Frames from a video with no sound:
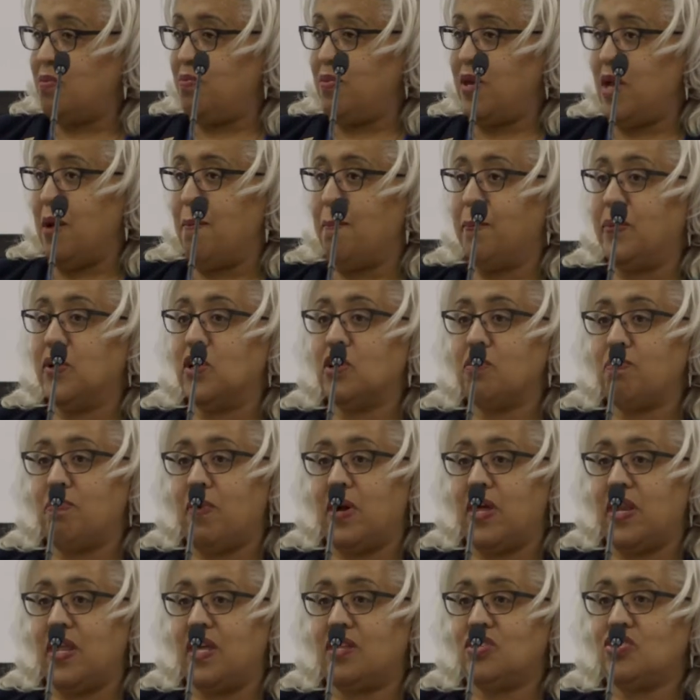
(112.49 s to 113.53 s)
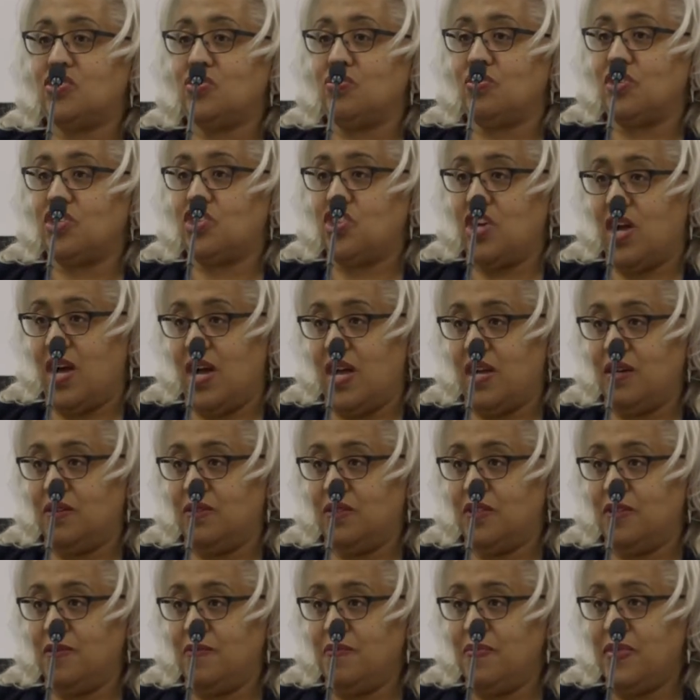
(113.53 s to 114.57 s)
to be a book buddy to a child.
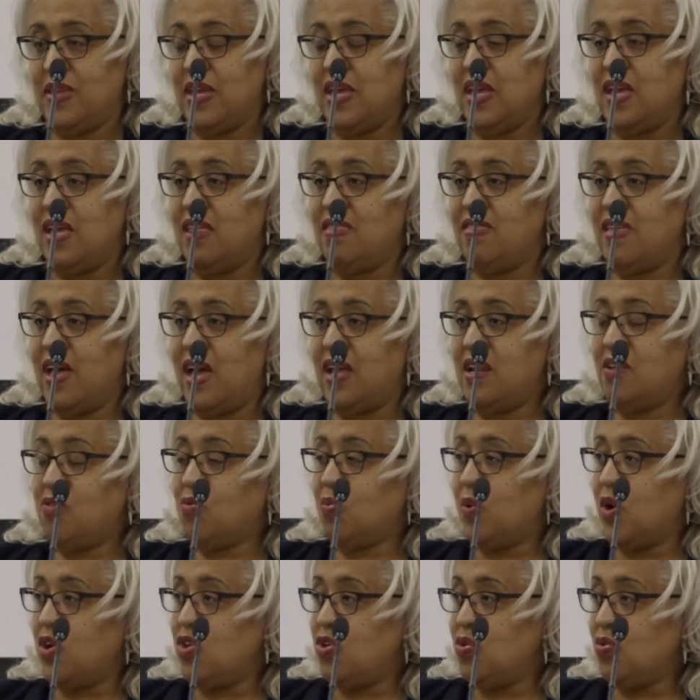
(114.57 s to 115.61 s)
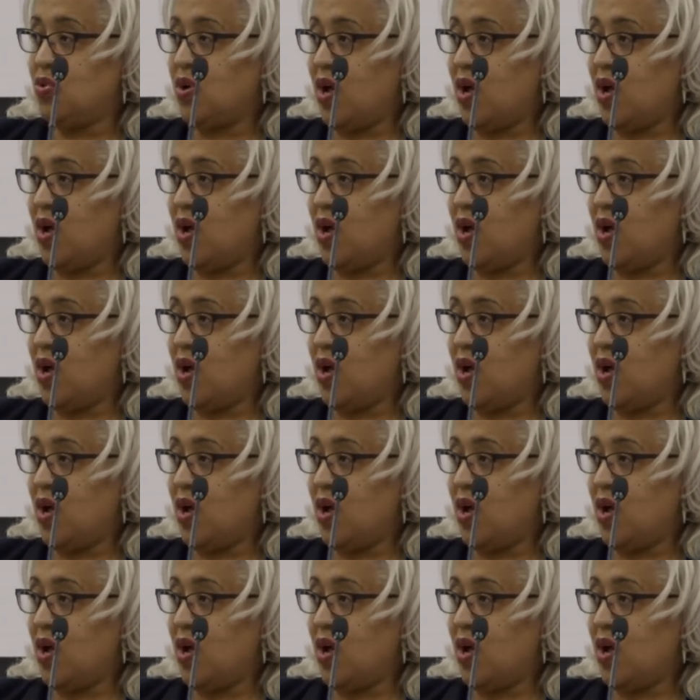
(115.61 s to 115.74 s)
That is where you